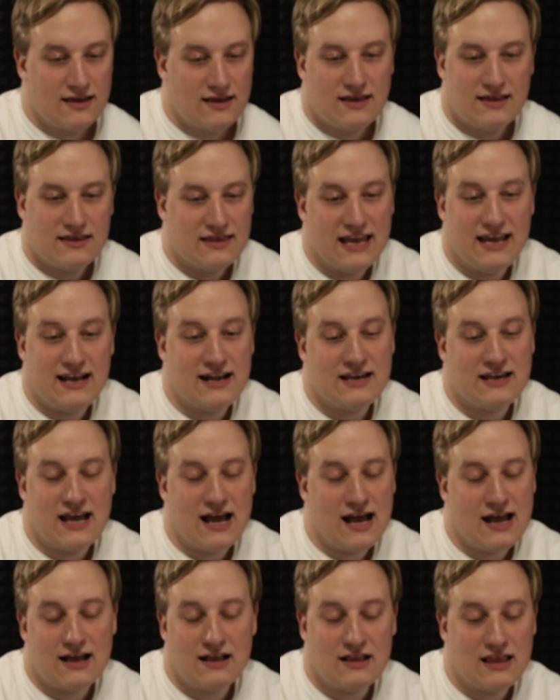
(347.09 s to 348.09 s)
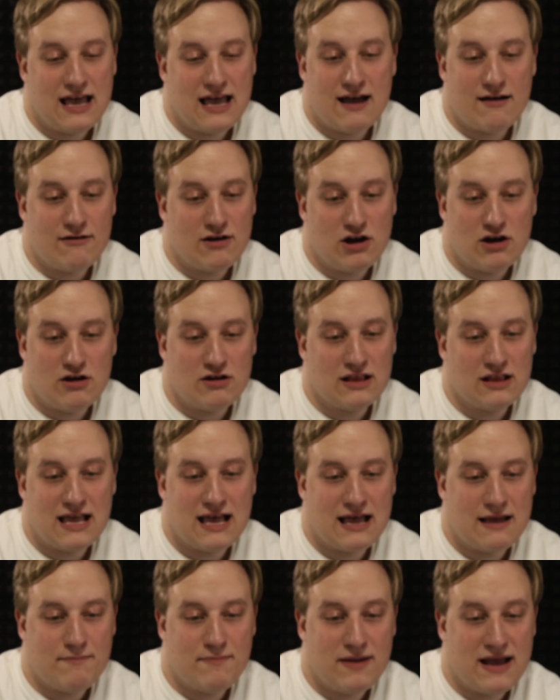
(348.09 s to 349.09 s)
They did not allow a whole
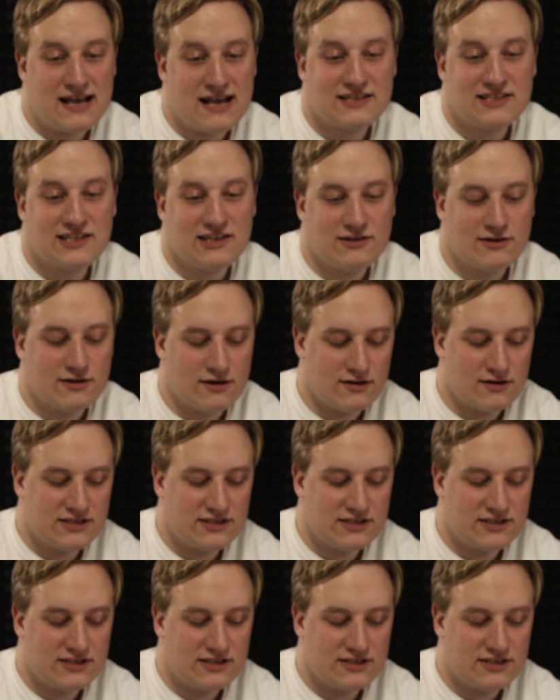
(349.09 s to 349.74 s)
lot of passing yards.